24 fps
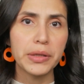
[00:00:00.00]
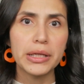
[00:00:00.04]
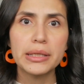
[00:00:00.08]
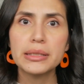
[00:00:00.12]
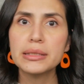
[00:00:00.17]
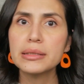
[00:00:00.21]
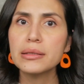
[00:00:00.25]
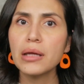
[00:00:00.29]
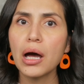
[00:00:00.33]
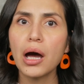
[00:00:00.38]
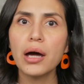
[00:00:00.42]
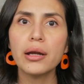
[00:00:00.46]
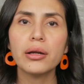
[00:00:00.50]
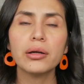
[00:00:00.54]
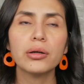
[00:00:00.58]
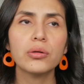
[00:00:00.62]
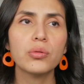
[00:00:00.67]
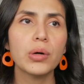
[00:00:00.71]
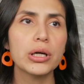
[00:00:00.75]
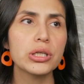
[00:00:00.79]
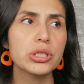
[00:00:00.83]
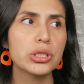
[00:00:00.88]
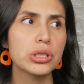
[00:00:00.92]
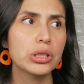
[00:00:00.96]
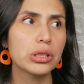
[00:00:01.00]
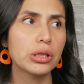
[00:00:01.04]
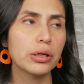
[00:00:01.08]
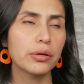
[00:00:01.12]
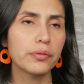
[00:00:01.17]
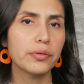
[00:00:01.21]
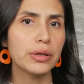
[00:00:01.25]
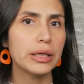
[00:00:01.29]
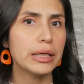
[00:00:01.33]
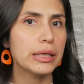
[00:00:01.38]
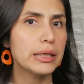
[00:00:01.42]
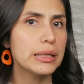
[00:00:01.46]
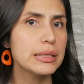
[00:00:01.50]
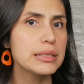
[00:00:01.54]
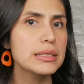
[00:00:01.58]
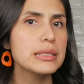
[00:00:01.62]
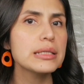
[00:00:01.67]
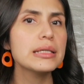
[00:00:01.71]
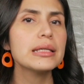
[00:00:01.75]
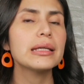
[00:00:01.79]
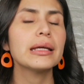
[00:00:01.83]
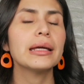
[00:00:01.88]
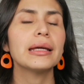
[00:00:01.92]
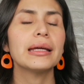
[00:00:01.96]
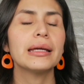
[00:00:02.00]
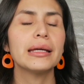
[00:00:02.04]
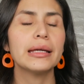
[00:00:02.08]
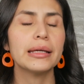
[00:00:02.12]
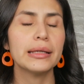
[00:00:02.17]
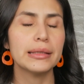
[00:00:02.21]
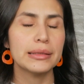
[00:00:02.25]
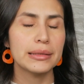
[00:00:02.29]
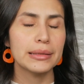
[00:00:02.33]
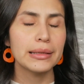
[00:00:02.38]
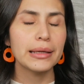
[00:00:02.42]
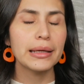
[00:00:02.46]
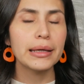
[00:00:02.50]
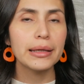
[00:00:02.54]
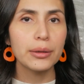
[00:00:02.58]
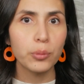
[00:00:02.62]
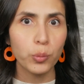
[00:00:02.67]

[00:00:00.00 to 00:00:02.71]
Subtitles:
It's not a question of it